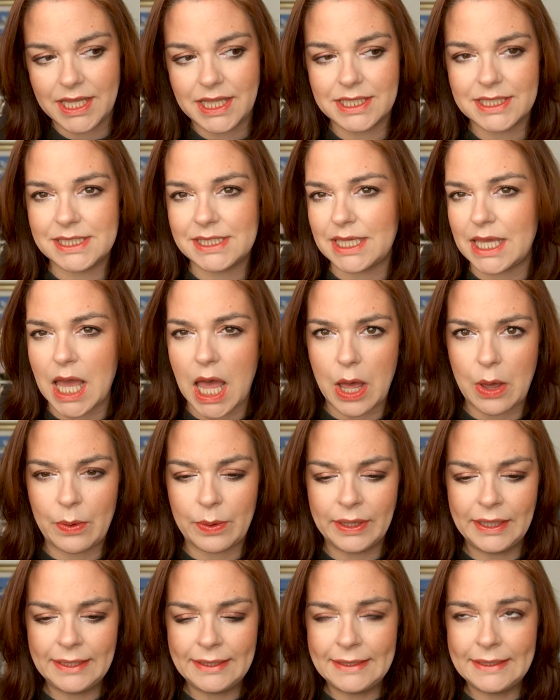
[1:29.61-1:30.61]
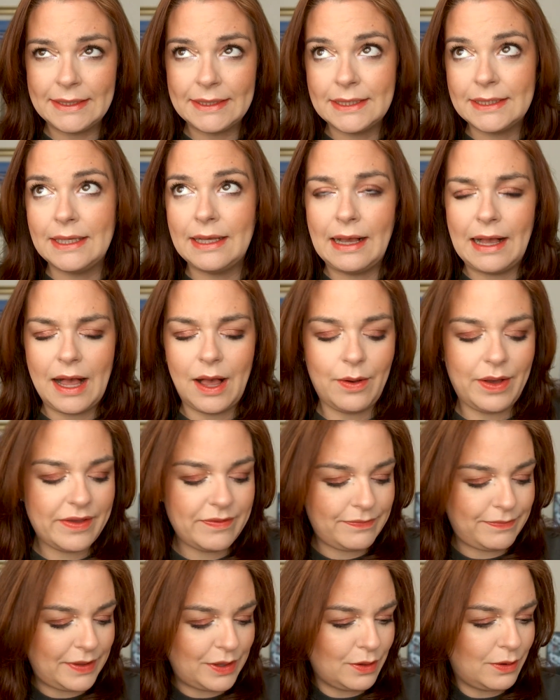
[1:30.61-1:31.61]
Let's see how I
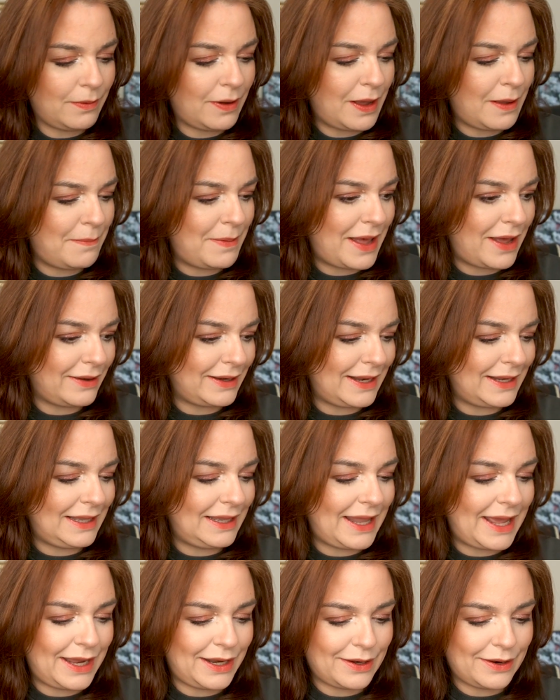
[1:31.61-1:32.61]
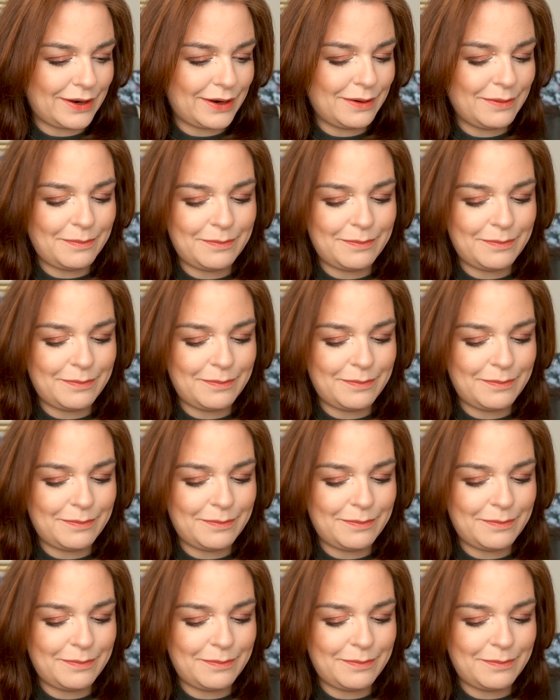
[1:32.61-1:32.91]
feel about it later.